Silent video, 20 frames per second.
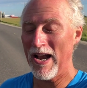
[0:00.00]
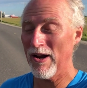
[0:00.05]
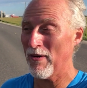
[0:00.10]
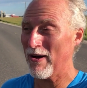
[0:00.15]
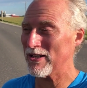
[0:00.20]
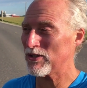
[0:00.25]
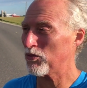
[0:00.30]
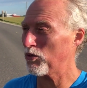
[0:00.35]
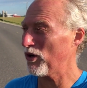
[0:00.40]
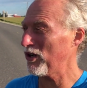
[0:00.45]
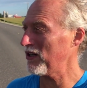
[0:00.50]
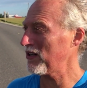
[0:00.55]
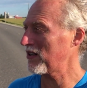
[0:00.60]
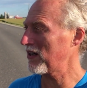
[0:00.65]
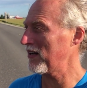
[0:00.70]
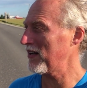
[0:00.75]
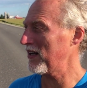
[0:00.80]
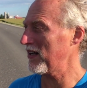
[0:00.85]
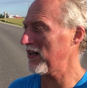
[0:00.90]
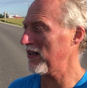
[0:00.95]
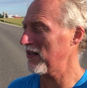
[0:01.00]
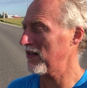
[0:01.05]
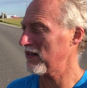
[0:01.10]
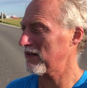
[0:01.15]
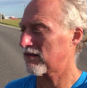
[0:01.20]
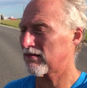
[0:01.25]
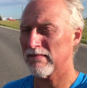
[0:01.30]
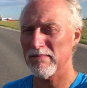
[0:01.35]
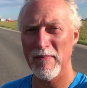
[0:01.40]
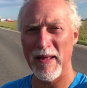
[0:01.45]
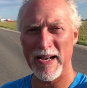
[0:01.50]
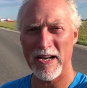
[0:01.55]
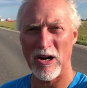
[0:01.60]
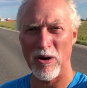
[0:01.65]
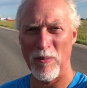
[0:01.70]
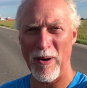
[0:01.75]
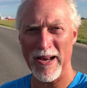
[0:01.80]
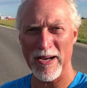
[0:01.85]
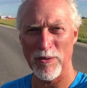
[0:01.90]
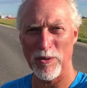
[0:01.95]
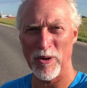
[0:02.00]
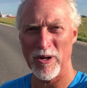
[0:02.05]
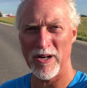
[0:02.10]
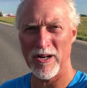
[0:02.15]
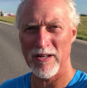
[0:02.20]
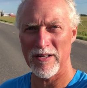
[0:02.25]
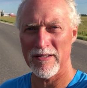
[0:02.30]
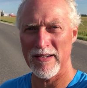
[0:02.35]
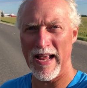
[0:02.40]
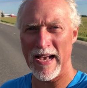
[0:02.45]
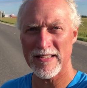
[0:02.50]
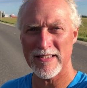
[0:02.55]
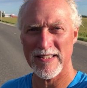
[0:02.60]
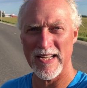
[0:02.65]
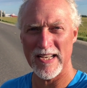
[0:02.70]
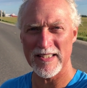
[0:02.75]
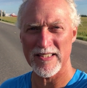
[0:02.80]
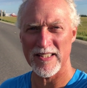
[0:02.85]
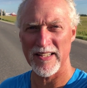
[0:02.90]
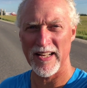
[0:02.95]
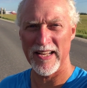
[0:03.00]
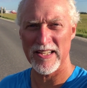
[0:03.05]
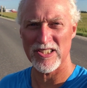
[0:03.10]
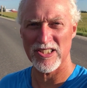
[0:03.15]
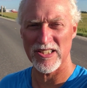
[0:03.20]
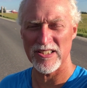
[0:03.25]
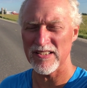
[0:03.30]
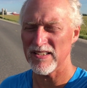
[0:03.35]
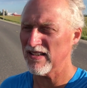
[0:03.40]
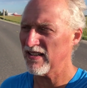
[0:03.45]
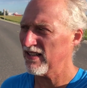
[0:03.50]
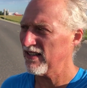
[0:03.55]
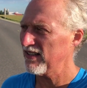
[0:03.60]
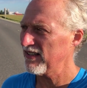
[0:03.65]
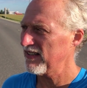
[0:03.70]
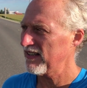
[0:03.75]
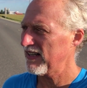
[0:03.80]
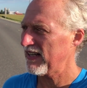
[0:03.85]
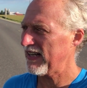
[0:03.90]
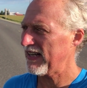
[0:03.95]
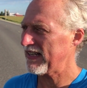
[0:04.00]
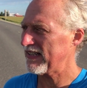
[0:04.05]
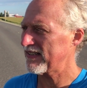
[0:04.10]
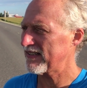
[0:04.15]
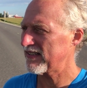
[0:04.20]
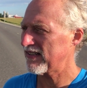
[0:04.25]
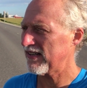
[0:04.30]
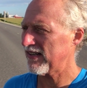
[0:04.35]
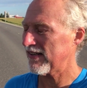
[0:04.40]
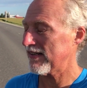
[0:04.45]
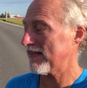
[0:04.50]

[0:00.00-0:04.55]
anyways, we're gonna make our way to our next destination and